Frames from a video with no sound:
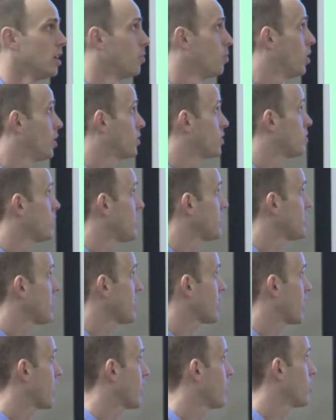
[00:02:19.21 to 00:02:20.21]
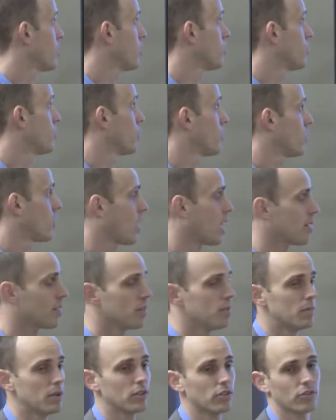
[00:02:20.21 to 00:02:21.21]
but they take care of a lot of
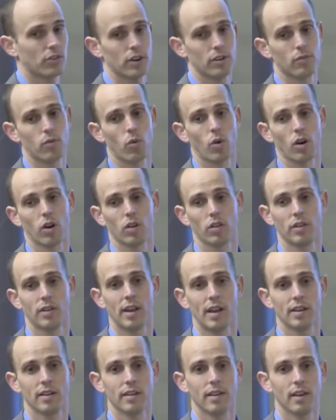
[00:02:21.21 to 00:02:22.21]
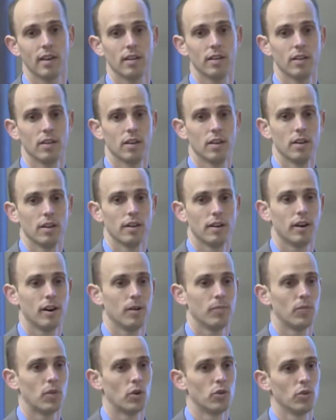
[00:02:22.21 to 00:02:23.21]
the administrative work on the day-to-day.
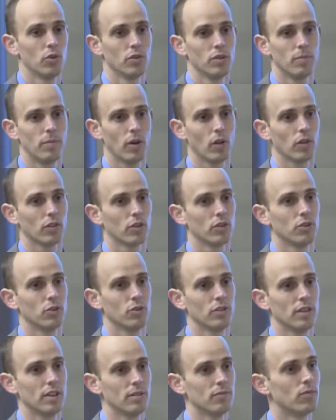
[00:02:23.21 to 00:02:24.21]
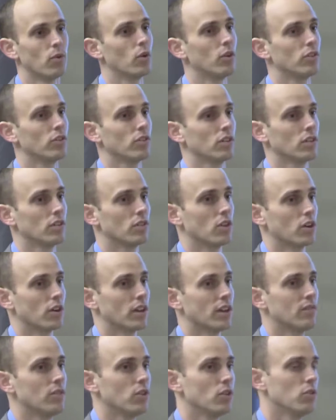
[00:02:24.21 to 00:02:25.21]
Um, they're doing the billing, they're doing the invoicing, they're
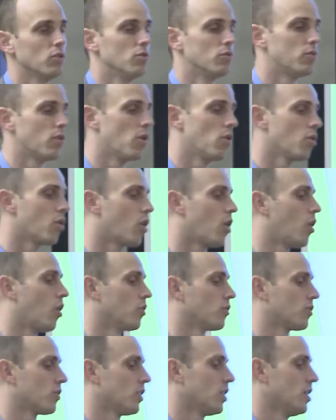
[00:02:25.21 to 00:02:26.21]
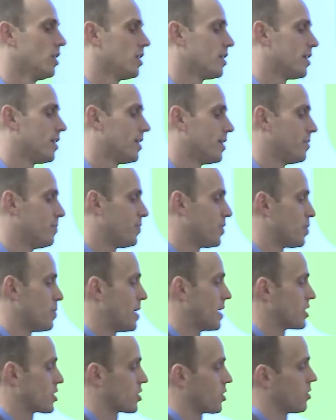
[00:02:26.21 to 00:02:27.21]
giving you phone calls um, to
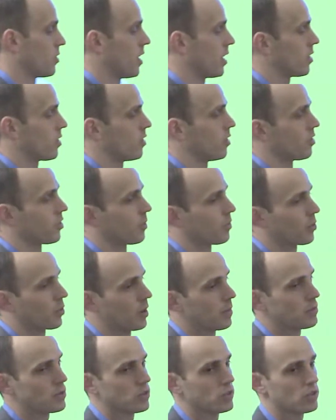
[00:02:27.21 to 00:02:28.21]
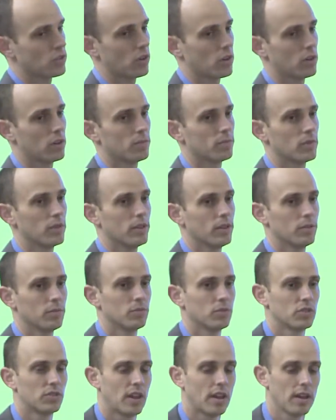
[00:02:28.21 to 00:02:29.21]
make sure that your subscriptions are you know,
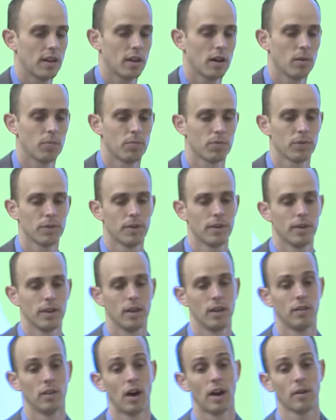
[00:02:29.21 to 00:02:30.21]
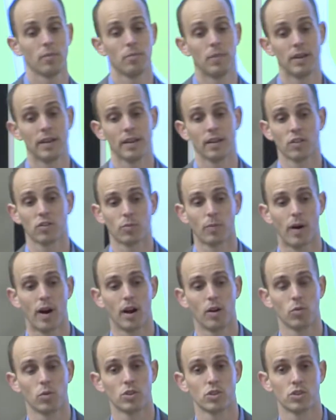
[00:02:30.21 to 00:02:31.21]
staying up and not being
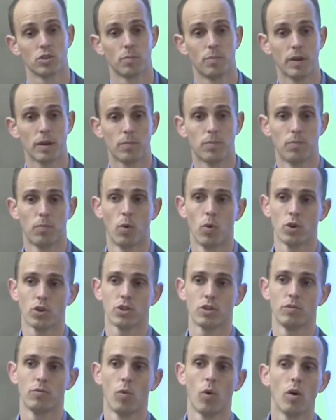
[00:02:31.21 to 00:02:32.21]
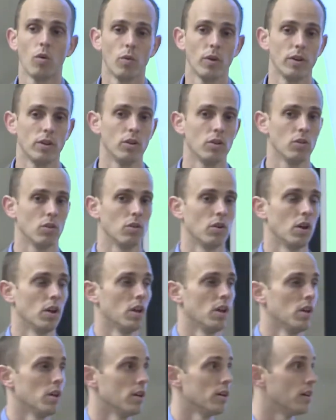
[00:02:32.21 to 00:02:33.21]
expired, which is a big portion of what we do.
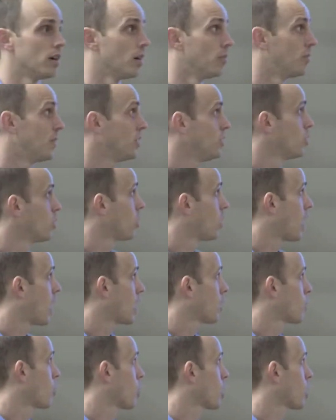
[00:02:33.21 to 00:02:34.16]
Um, they do a lot of